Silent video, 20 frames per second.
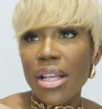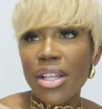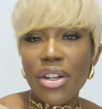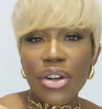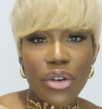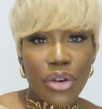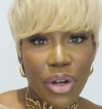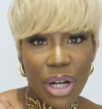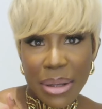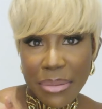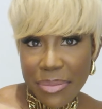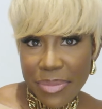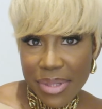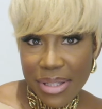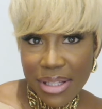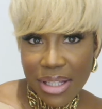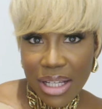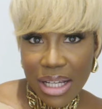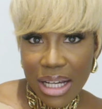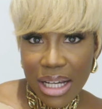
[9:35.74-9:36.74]
cream
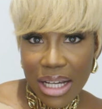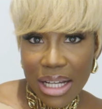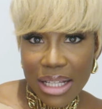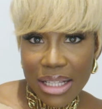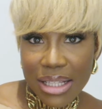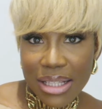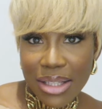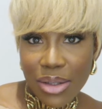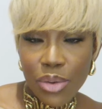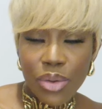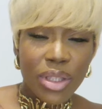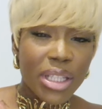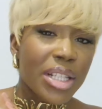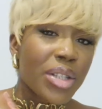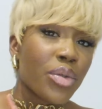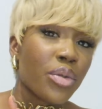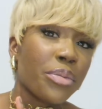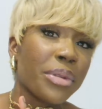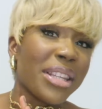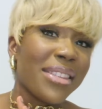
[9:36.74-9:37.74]
skirts oh
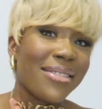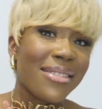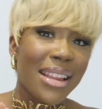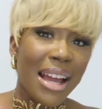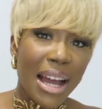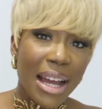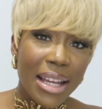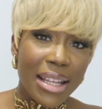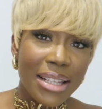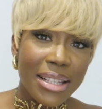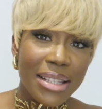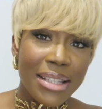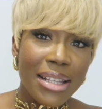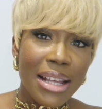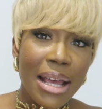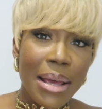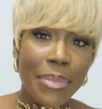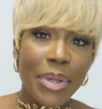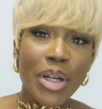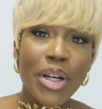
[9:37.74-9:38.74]
this would be nice
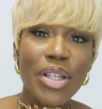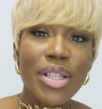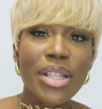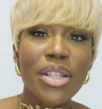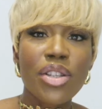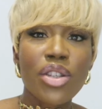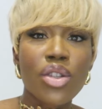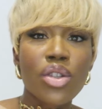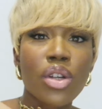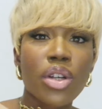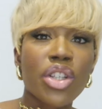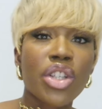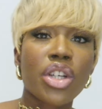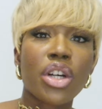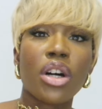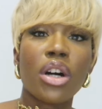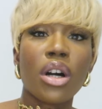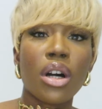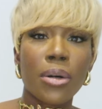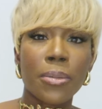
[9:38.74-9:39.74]
because it's such
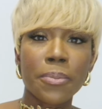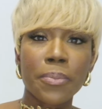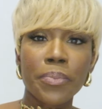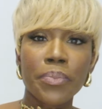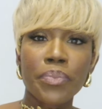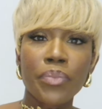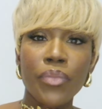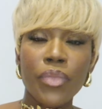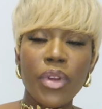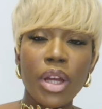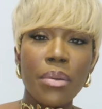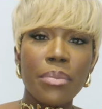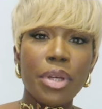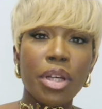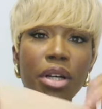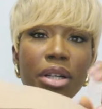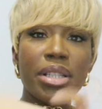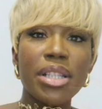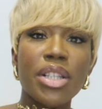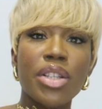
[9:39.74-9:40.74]
a
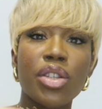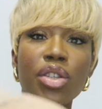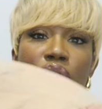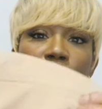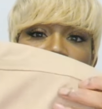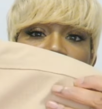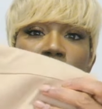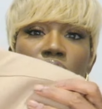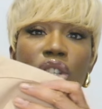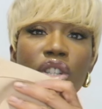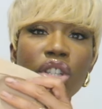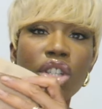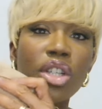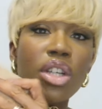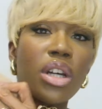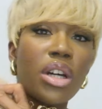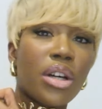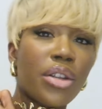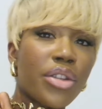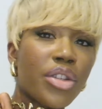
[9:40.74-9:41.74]
because it's such
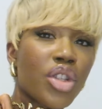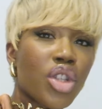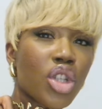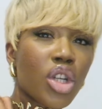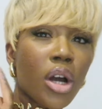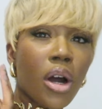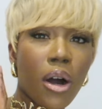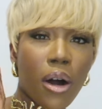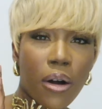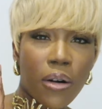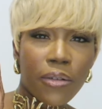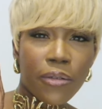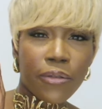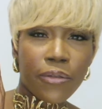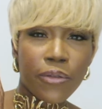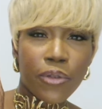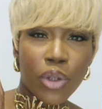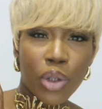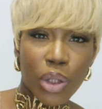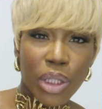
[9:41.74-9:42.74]
a
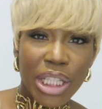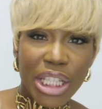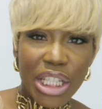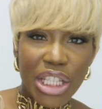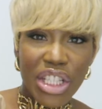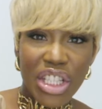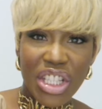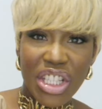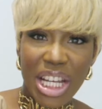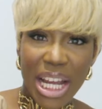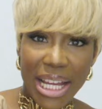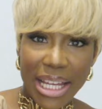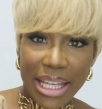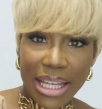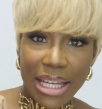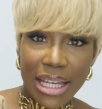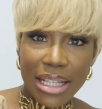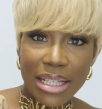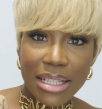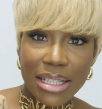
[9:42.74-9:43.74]
tough looking
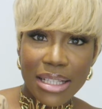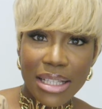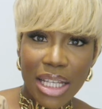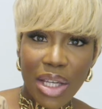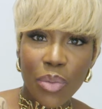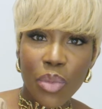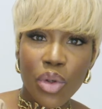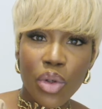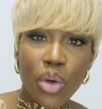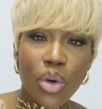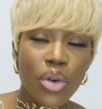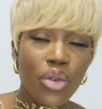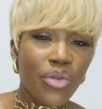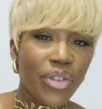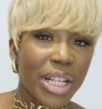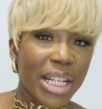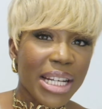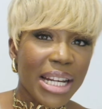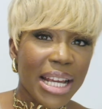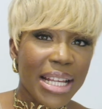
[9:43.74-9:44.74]
jacket it would go
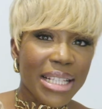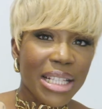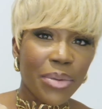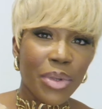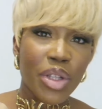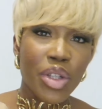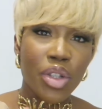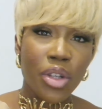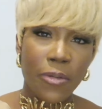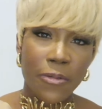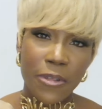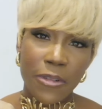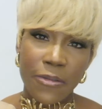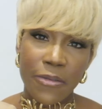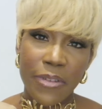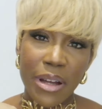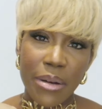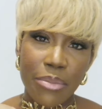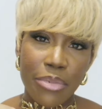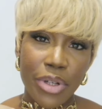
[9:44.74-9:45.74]
really nicely with softer
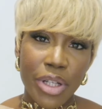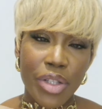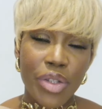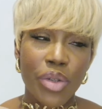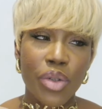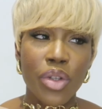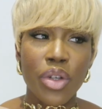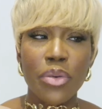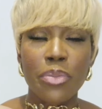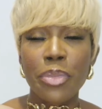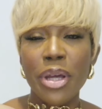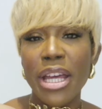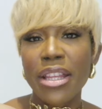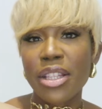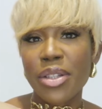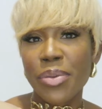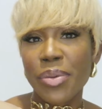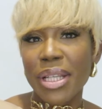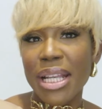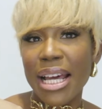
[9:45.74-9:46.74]
fabric so you could pair
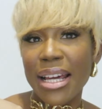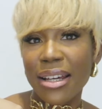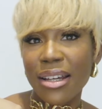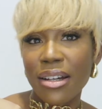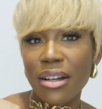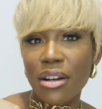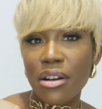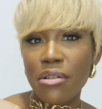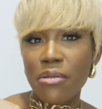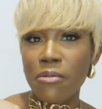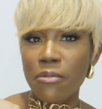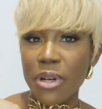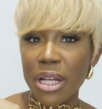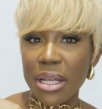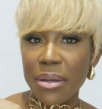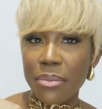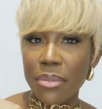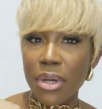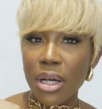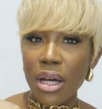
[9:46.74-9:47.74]
this with like a
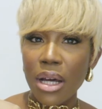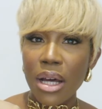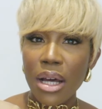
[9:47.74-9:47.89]
cream